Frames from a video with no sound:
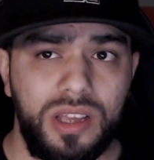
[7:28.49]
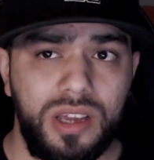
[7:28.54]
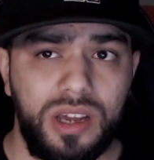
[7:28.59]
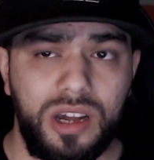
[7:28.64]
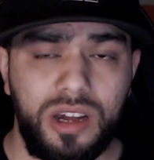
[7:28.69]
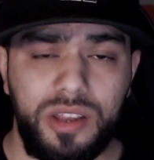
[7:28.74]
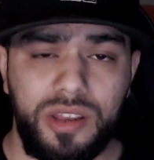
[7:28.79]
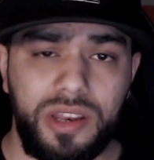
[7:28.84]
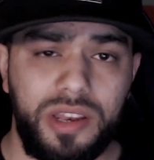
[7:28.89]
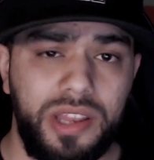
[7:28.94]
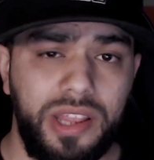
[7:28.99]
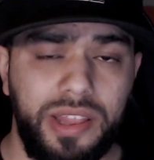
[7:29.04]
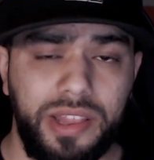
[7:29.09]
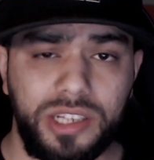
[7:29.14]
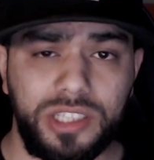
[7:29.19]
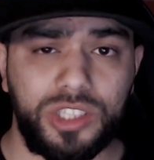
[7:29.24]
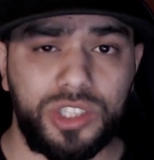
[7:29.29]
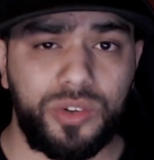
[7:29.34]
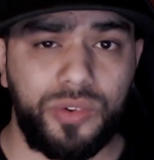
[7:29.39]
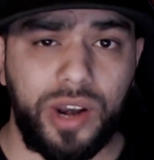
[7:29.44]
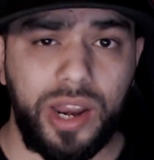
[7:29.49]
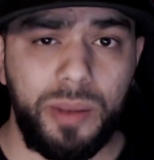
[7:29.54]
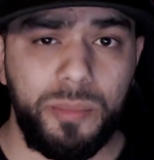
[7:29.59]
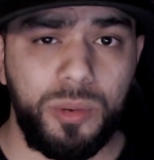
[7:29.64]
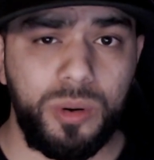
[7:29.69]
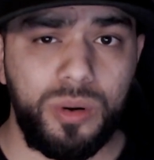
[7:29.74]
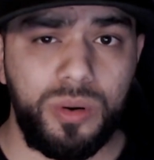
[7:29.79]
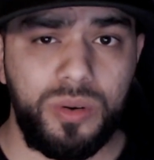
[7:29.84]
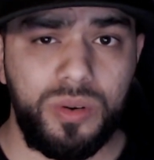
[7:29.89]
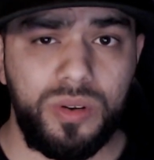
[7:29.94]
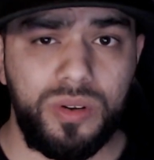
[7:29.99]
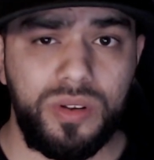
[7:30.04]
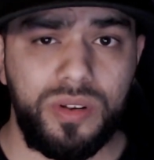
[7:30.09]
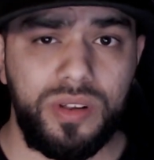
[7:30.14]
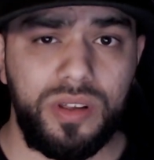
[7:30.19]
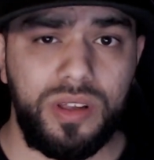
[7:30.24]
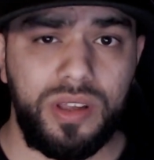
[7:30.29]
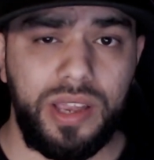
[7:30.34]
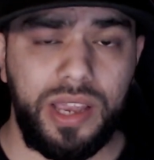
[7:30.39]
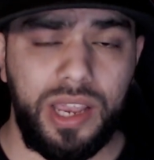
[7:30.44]
other than the scramble,
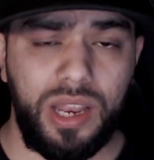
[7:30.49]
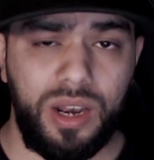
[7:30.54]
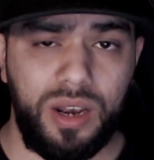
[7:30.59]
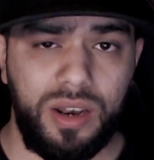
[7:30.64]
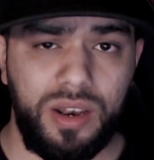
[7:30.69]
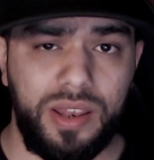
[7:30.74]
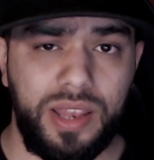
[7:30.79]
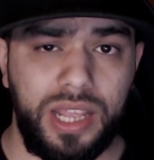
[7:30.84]
and